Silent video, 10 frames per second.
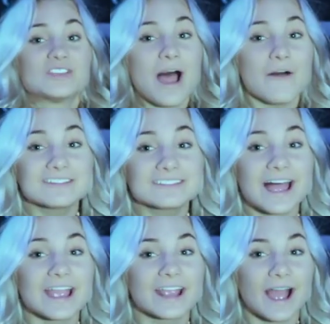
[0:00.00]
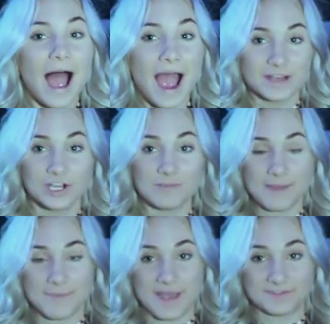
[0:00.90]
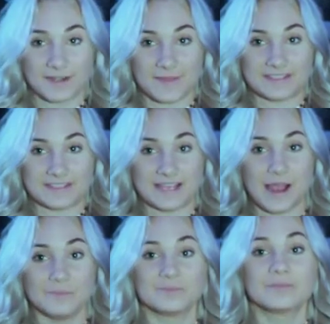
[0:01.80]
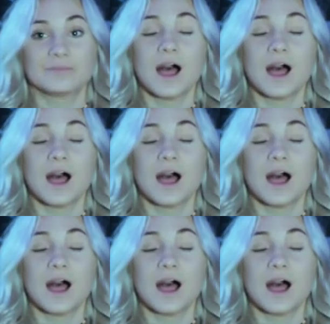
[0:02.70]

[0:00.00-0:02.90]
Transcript: So I was like, I told my best friend at the time,